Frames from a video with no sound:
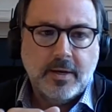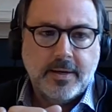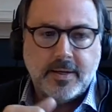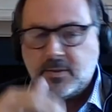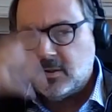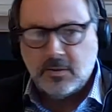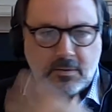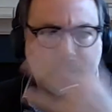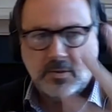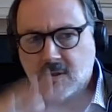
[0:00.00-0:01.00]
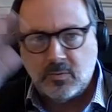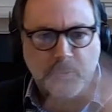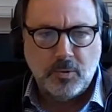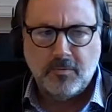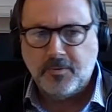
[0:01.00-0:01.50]
he has these does these
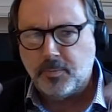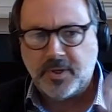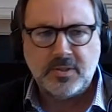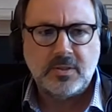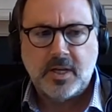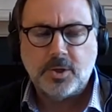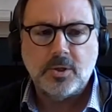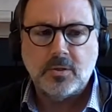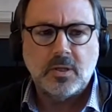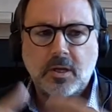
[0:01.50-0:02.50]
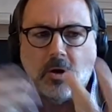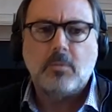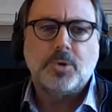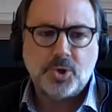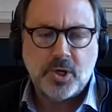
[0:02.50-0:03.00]
beautiful presentations and he
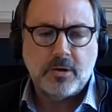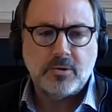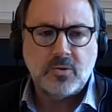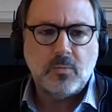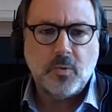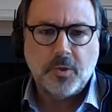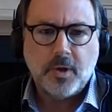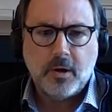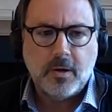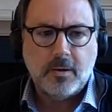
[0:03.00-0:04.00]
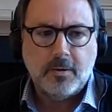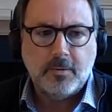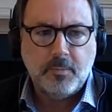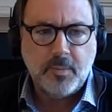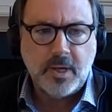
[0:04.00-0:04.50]
always shares them with our
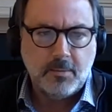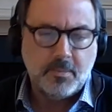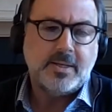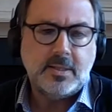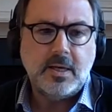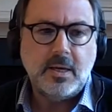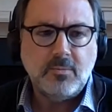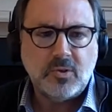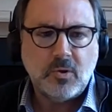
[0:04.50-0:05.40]
with me and my team.